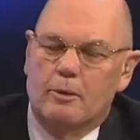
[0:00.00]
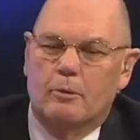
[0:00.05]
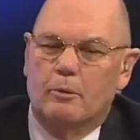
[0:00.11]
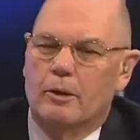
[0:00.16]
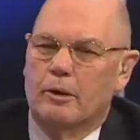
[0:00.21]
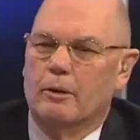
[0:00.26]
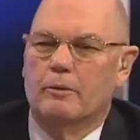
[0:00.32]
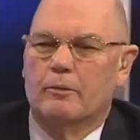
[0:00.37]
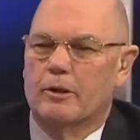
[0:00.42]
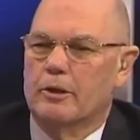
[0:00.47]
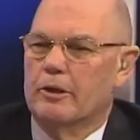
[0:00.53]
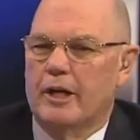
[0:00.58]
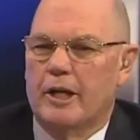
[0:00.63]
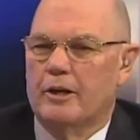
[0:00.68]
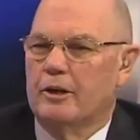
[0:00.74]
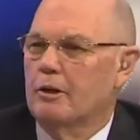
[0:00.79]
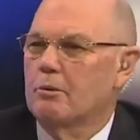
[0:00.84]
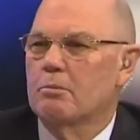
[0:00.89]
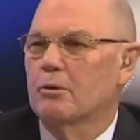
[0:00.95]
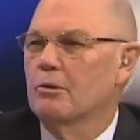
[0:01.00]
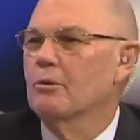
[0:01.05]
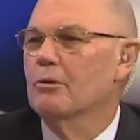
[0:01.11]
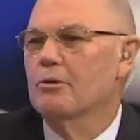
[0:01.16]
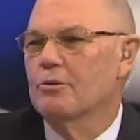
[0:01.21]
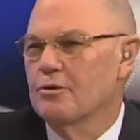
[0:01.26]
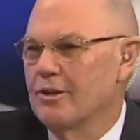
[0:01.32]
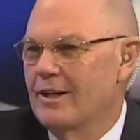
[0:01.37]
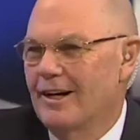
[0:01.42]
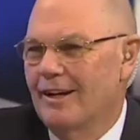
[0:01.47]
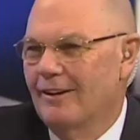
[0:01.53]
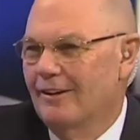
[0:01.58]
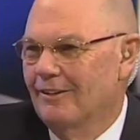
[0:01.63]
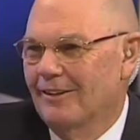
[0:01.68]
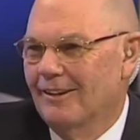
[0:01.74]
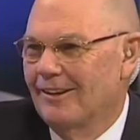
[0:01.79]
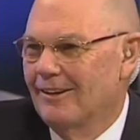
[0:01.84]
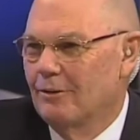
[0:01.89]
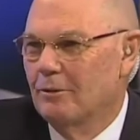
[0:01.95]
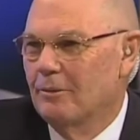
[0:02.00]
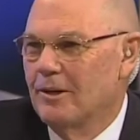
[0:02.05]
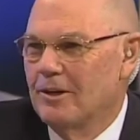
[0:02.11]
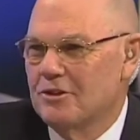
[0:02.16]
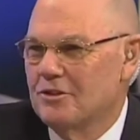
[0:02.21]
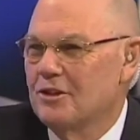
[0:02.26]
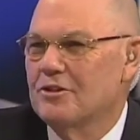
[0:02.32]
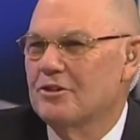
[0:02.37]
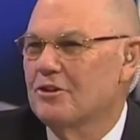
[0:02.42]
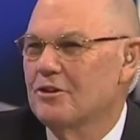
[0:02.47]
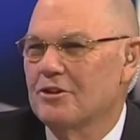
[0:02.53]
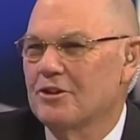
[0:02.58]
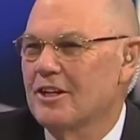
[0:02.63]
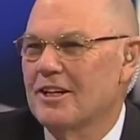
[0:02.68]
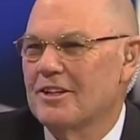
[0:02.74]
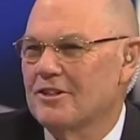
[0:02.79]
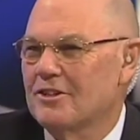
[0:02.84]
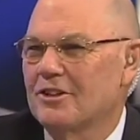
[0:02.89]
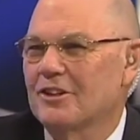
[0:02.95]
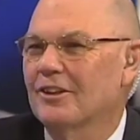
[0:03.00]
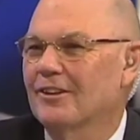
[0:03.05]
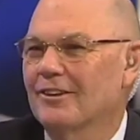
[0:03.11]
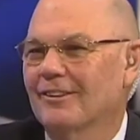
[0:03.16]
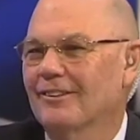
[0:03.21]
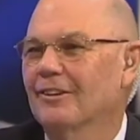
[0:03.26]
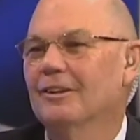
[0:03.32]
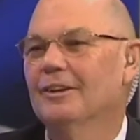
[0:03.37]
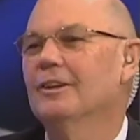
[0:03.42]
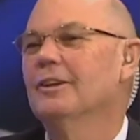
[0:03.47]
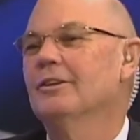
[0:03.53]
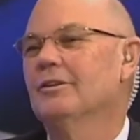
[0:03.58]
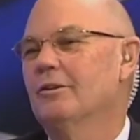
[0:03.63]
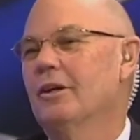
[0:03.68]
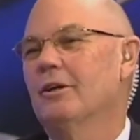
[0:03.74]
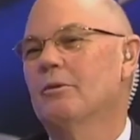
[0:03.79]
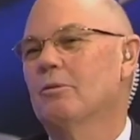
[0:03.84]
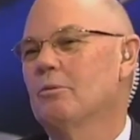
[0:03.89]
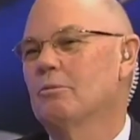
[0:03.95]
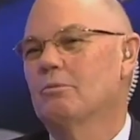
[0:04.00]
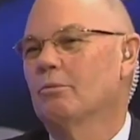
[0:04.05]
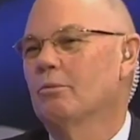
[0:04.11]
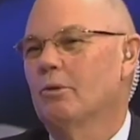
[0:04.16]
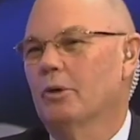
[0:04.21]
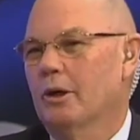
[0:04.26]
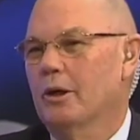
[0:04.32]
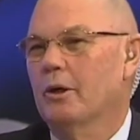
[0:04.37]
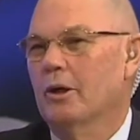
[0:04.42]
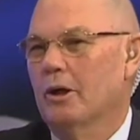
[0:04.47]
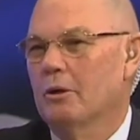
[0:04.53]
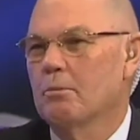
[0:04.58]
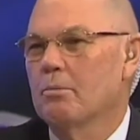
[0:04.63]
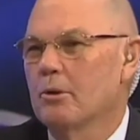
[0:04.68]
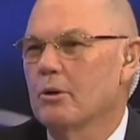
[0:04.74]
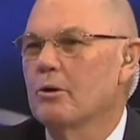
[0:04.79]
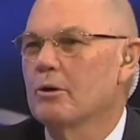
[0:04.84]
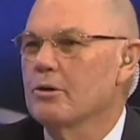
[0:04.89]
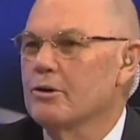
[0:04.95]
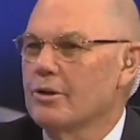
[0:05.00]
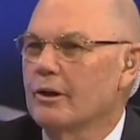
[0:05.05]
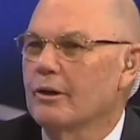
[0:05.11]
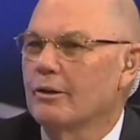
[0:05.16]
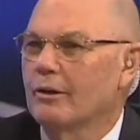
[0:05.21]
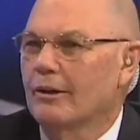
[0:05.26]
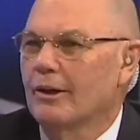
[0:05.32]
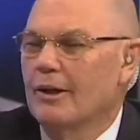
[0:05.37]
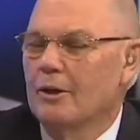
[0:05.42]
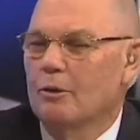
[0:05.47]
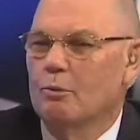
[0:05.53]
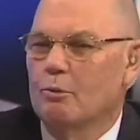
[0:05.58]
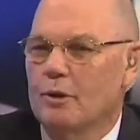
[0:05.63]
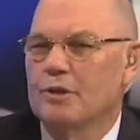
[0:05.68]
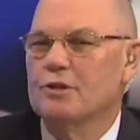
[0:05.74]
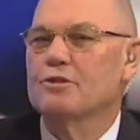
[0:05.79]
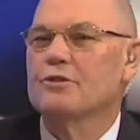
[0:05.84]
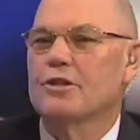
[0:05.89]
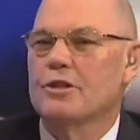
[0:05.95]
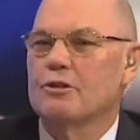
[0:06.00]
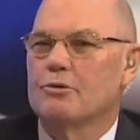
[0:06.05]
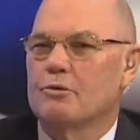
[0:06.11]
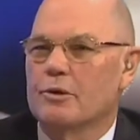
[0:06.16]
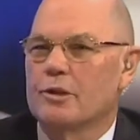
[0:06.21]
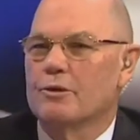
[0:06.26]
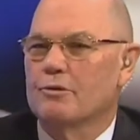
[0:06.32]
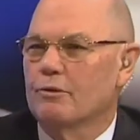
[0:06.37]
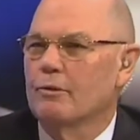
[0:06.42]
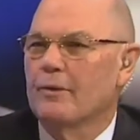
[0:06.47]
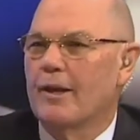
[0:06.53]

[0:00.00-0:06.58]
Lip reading: We live in a day of computers now, and everybody sits at their desk and working on computers, and wrist injuries from